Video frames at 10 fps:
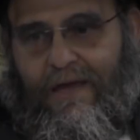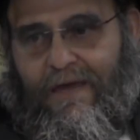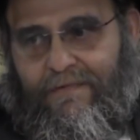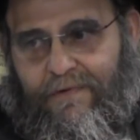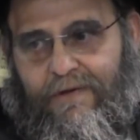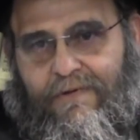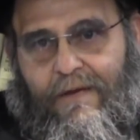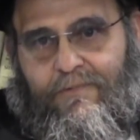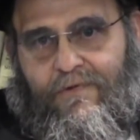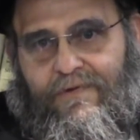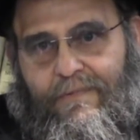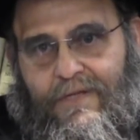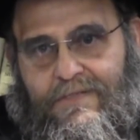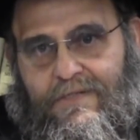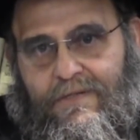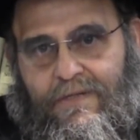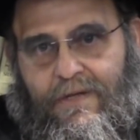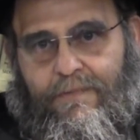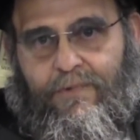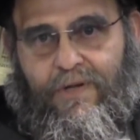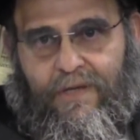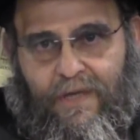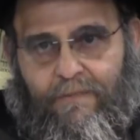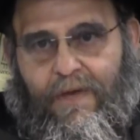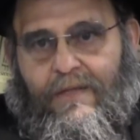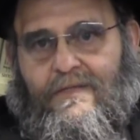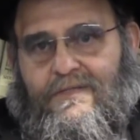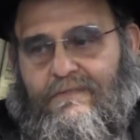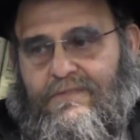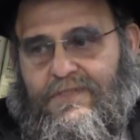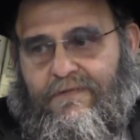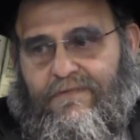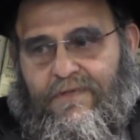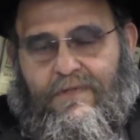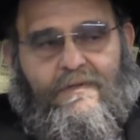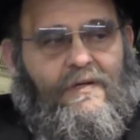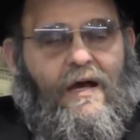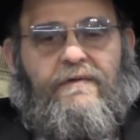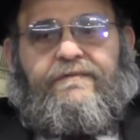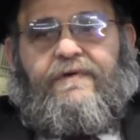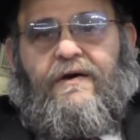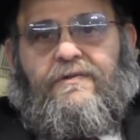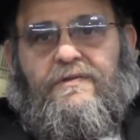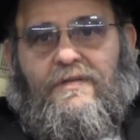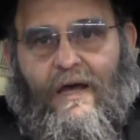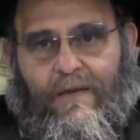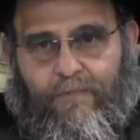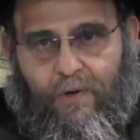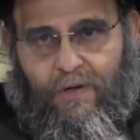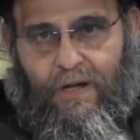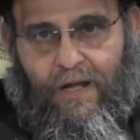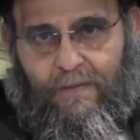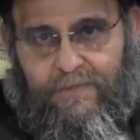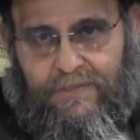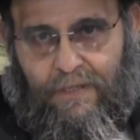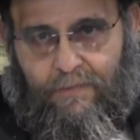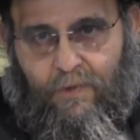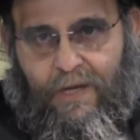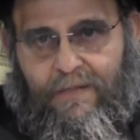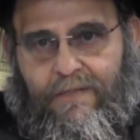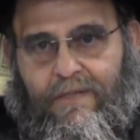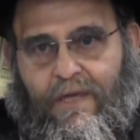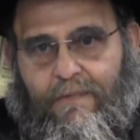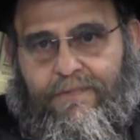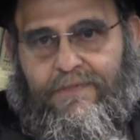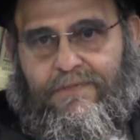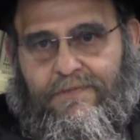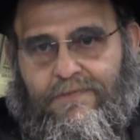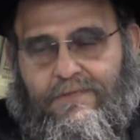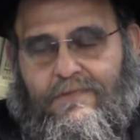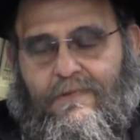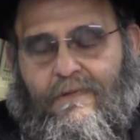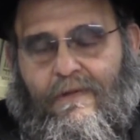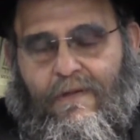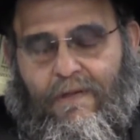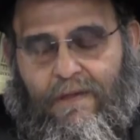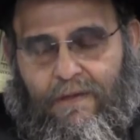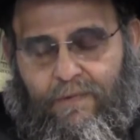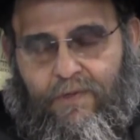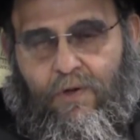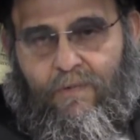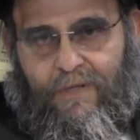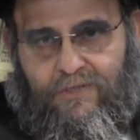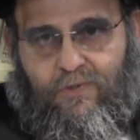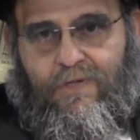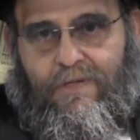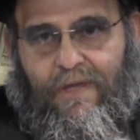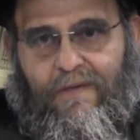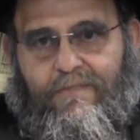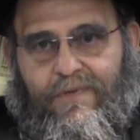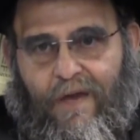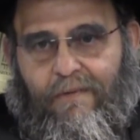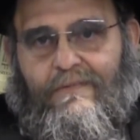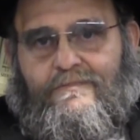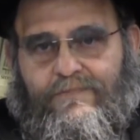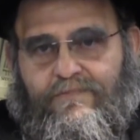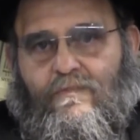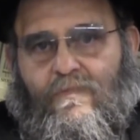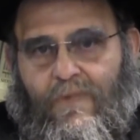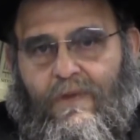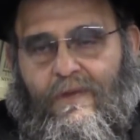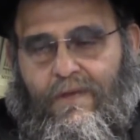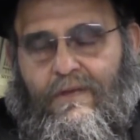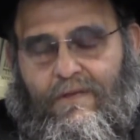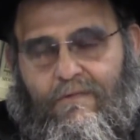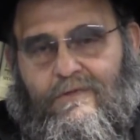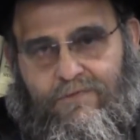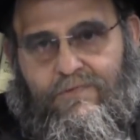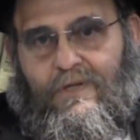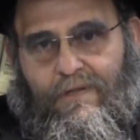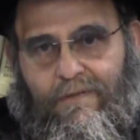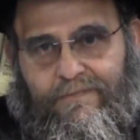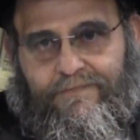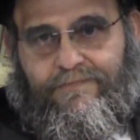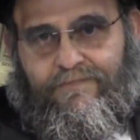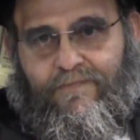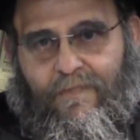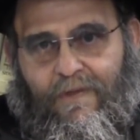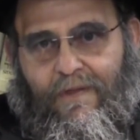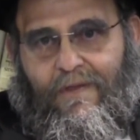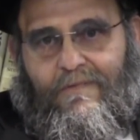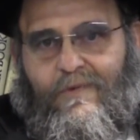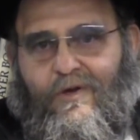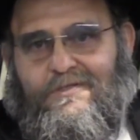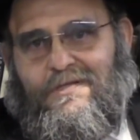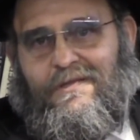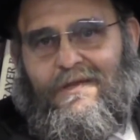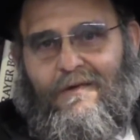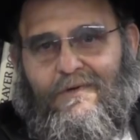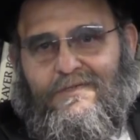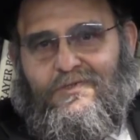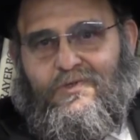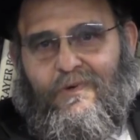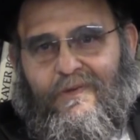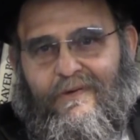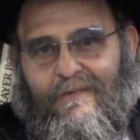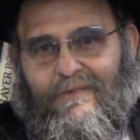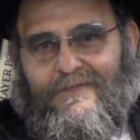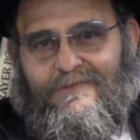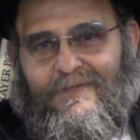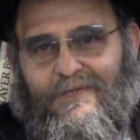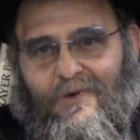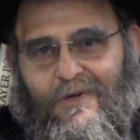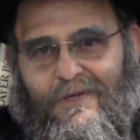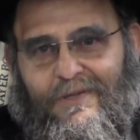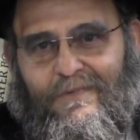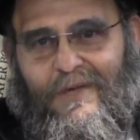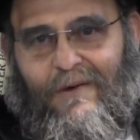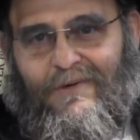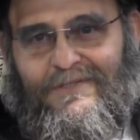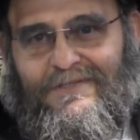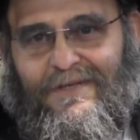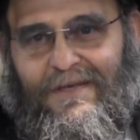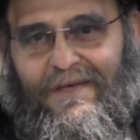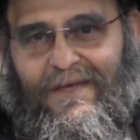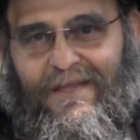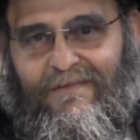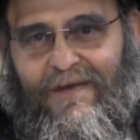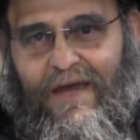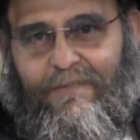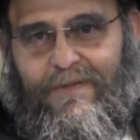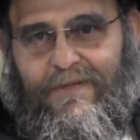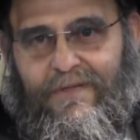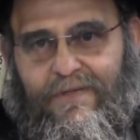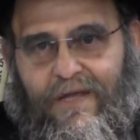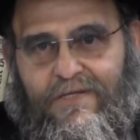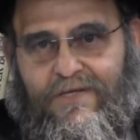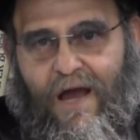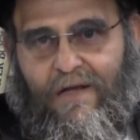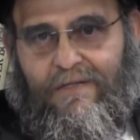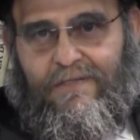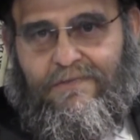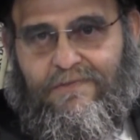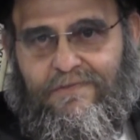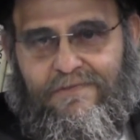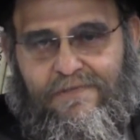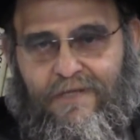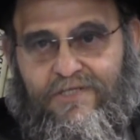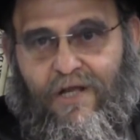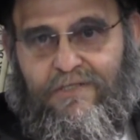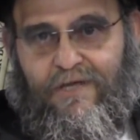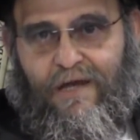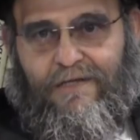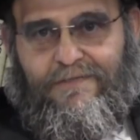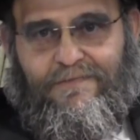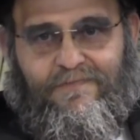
After I dropped off Rabbi Zinner at the airport, I came back to seven seventy. I found Chaim Baruch Albashtam, who had the tapes. I went home. I saw the tape. Yeah, it was real. Because till then I wasn't sure whether the Rebbe was really talking to me. I wasn't. It never happened. You get shocked, shell shocked.